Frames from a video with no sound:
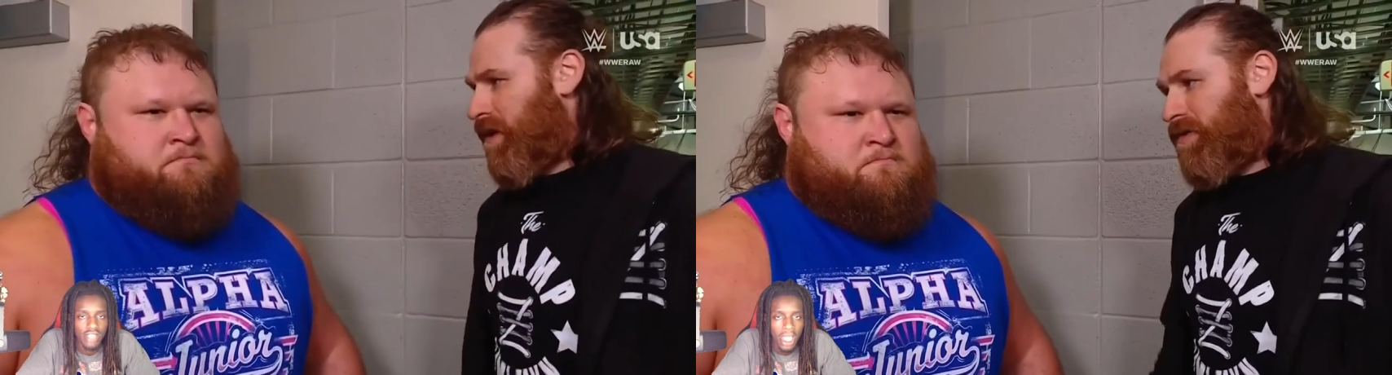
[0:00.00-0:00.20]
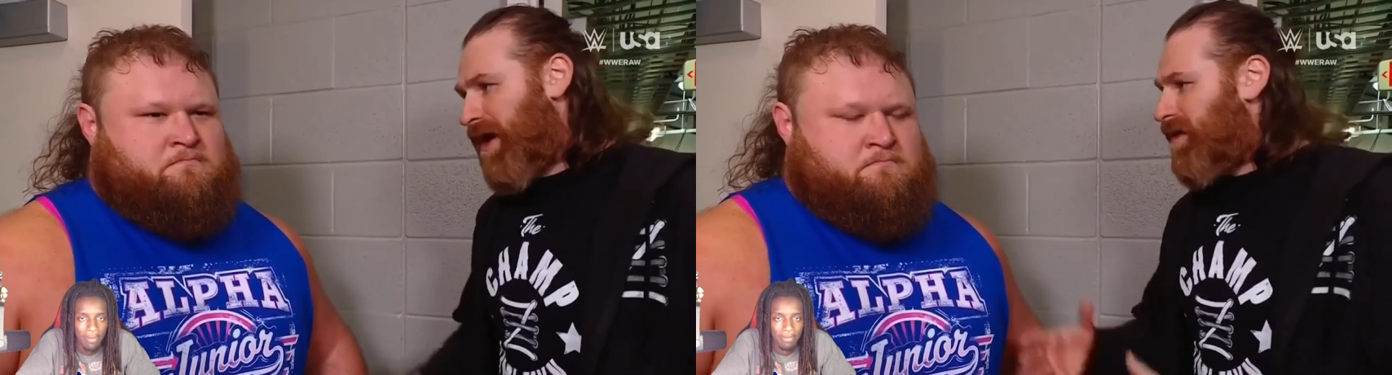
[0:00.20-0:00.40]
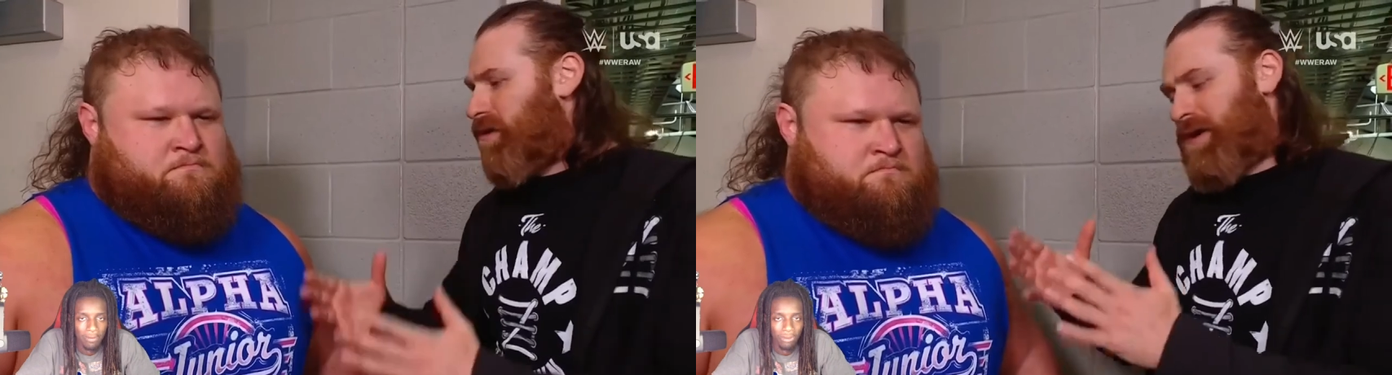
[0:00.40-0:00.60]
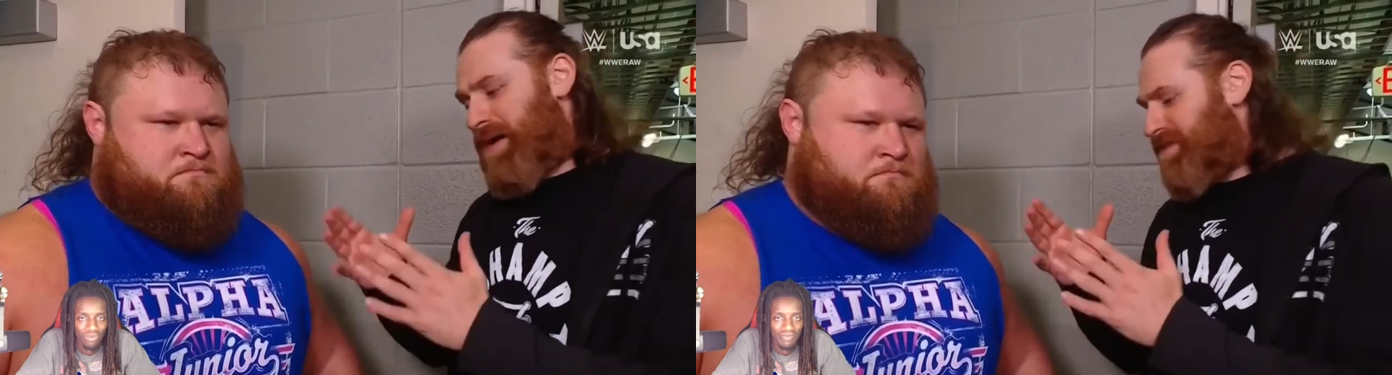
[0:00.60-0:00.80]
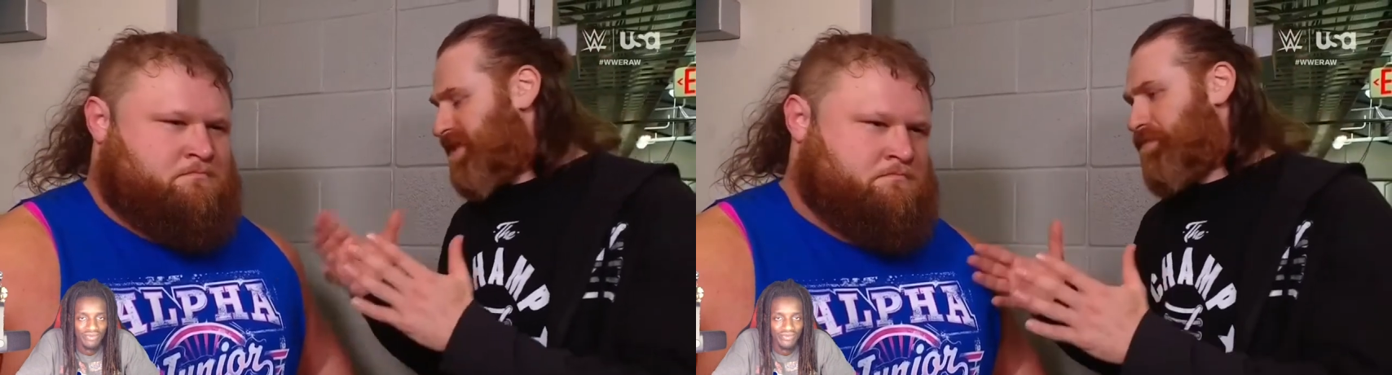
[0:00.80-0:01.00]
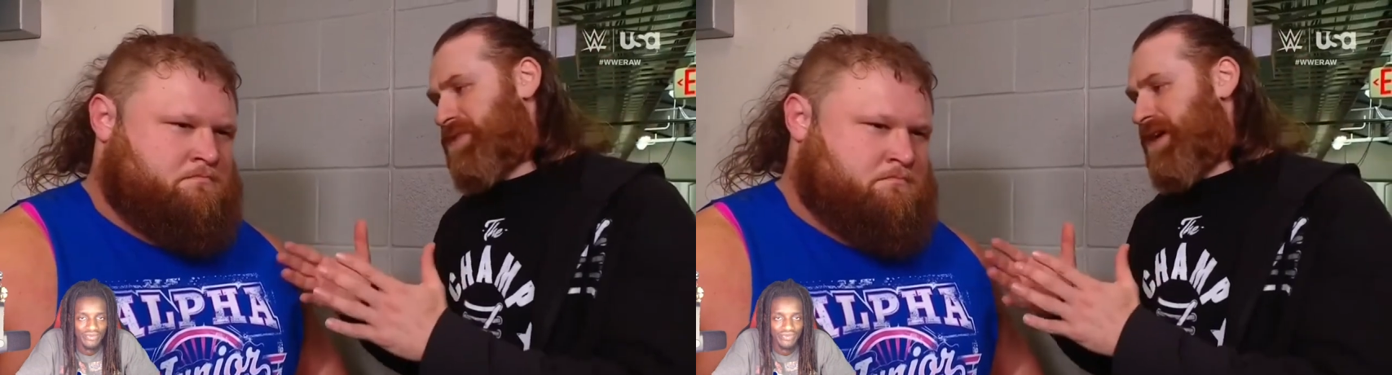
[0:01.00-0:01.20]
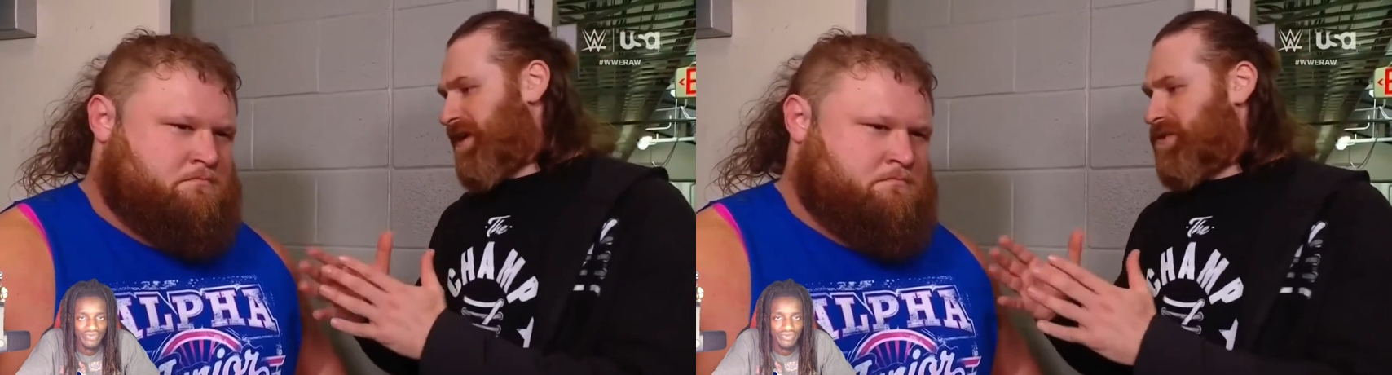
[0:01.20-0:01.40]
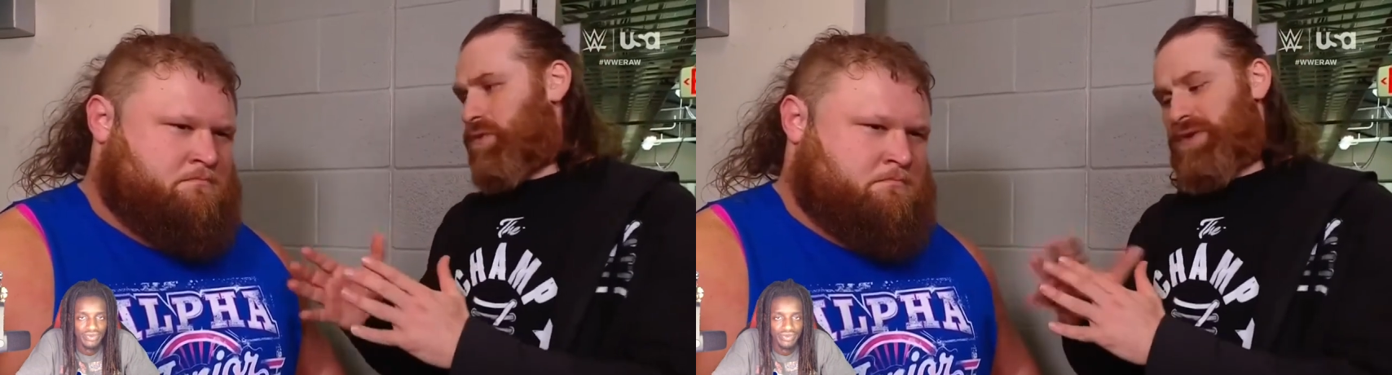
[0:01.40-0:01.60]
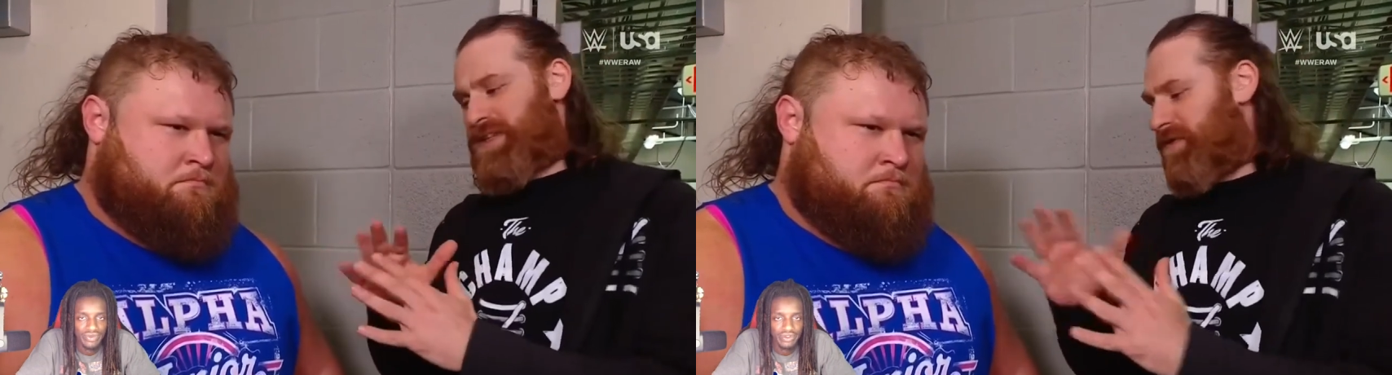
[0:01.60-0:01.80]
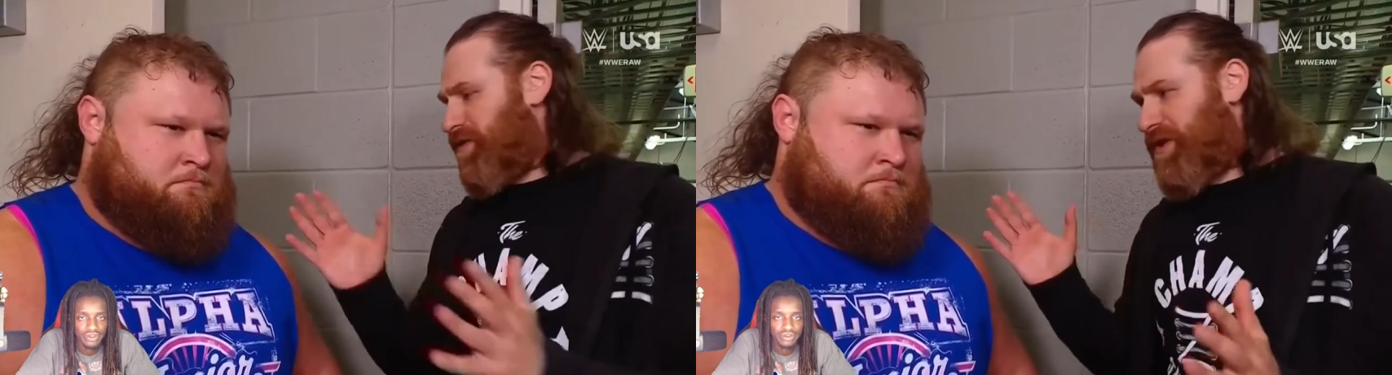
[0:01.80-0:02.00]
Speaker 1: Okay, look, I'm sympathetic
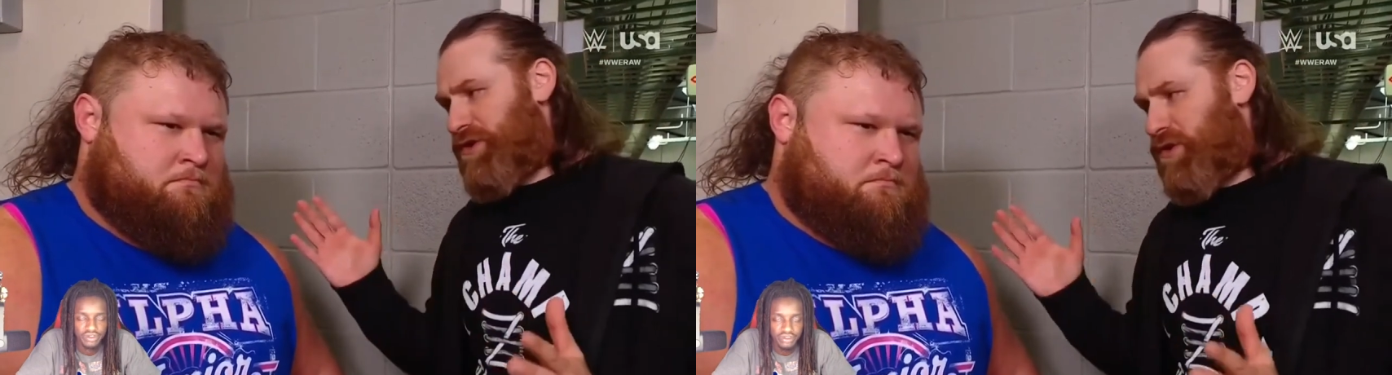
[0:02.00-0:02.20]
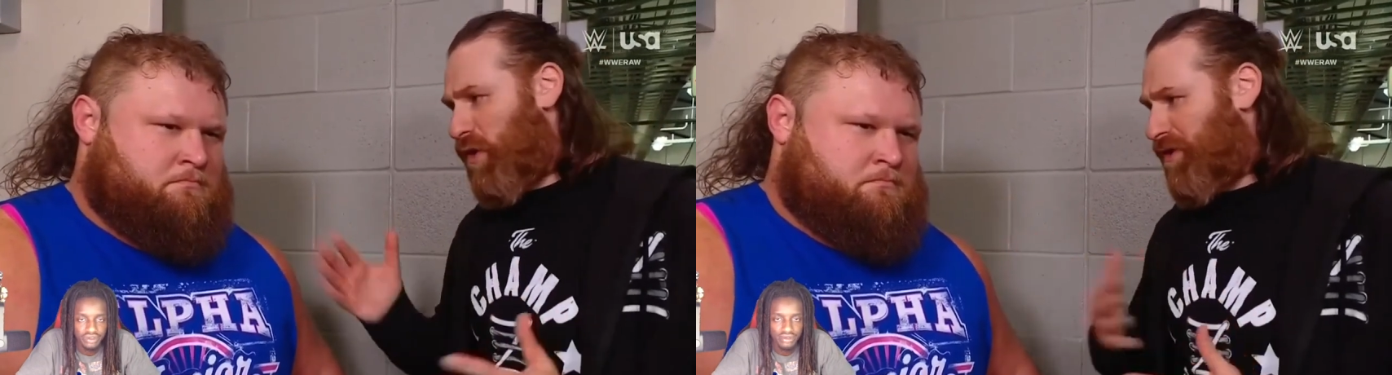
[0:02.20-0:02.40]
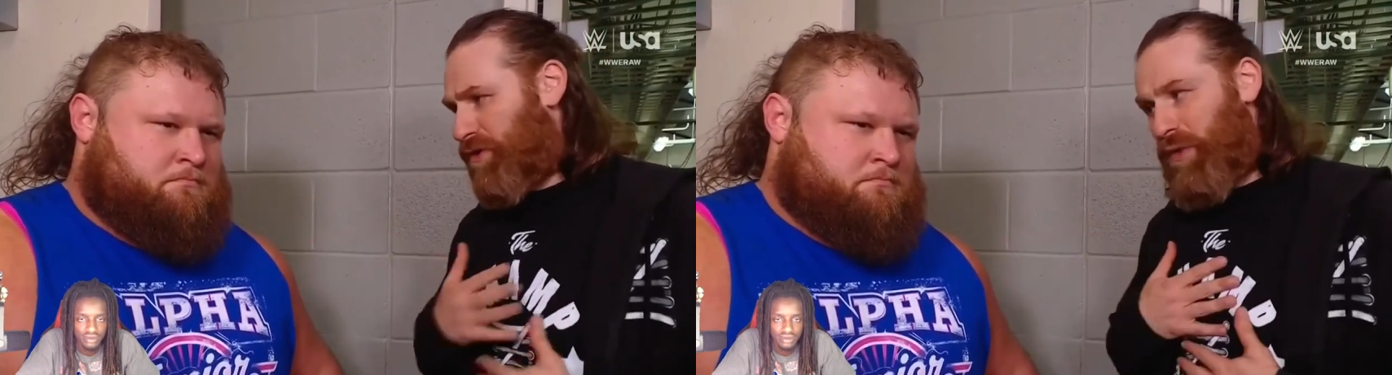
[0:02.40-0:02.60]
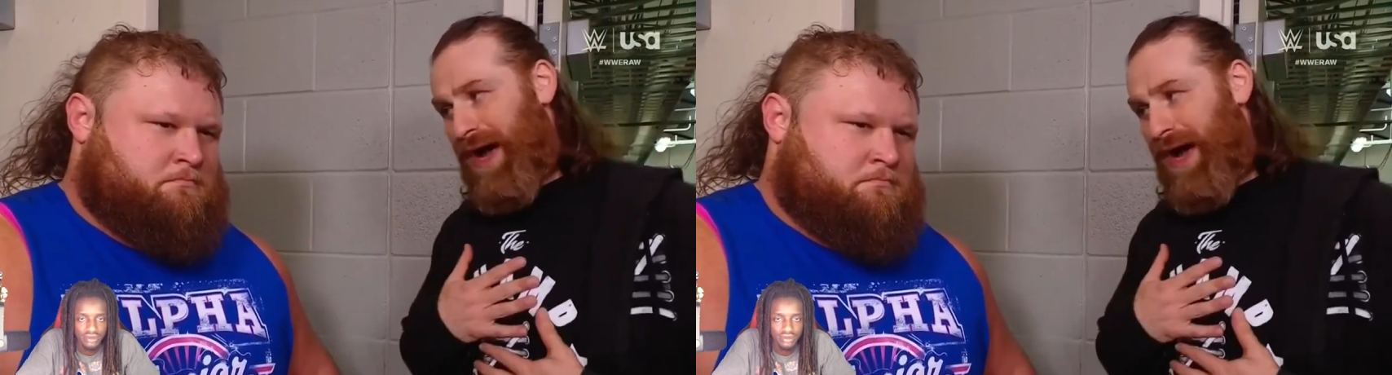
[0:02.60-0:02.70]
towards everything you're going through.